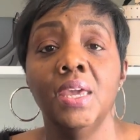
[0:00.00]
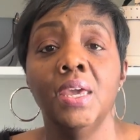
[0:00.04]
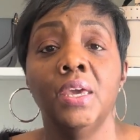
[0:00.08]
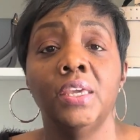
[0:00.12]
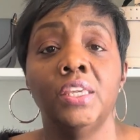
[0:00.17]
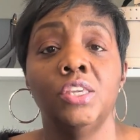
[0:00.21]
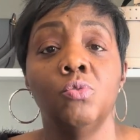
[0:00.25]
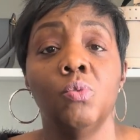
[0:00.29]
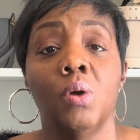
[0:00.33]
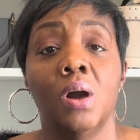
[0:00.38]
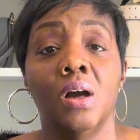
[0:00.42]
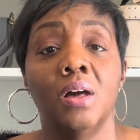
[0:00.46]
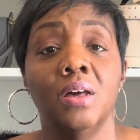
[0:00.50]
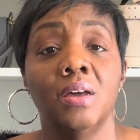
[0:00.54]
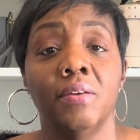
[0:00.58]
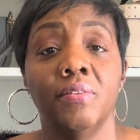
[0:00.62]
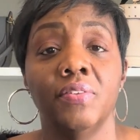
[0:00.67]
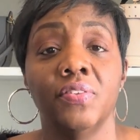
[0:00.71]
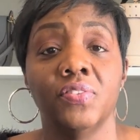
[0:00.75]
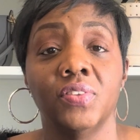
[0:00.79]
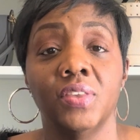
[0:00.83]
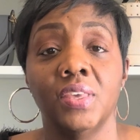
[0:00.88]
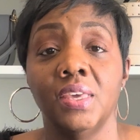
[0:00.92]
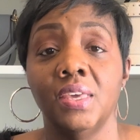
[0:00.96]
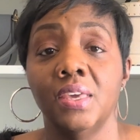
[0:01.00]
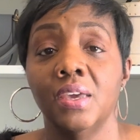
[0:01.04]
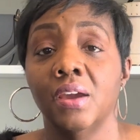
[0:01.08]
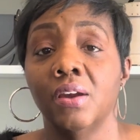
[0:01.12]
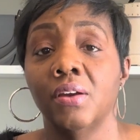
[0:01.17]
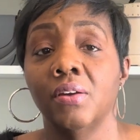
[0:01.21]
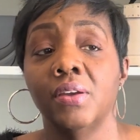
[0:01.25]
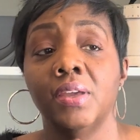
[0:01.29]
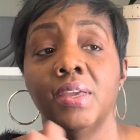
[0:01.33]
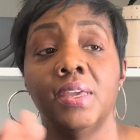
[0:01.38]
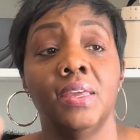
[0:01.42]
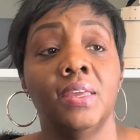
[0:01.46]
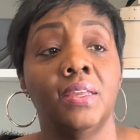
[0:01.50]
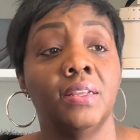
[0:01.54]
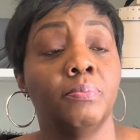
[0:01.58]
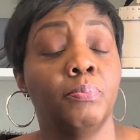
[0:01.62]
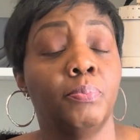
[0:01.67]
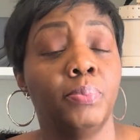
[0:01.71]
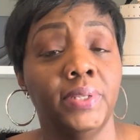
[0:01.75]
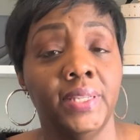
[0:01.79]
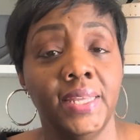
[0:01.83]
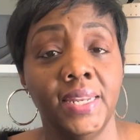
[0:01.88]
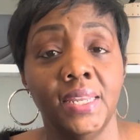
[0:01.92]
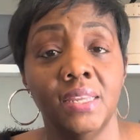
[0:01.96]
You all have seen her in
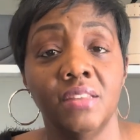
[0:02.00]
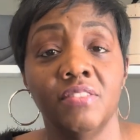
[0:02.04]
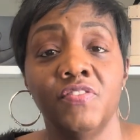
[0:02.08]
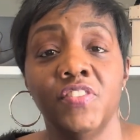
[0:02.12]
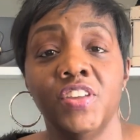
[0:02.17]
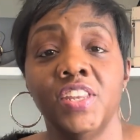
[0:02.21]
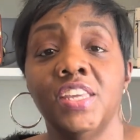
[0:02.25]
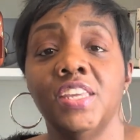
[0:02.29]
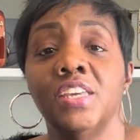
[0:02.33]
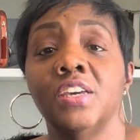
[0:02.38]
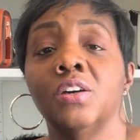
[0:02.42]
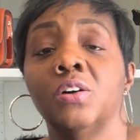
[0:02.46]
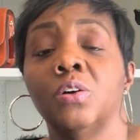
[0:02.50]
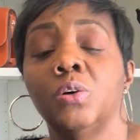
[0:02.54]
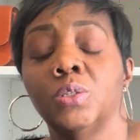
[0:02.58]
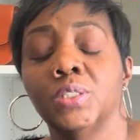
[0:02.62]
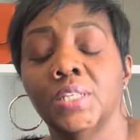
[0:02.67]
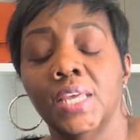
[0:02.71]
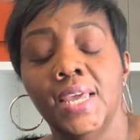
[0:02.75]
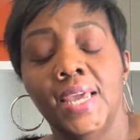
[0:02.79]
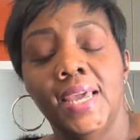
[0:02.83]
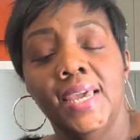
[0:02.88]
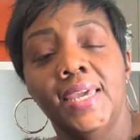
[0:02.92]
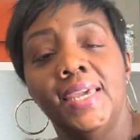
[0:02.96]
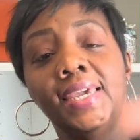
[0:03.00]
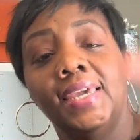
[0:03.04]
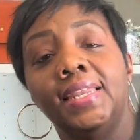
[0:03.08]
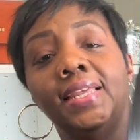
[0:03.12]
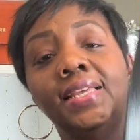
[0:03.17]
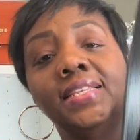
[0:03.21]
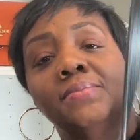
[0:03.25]
plenty of videos. It is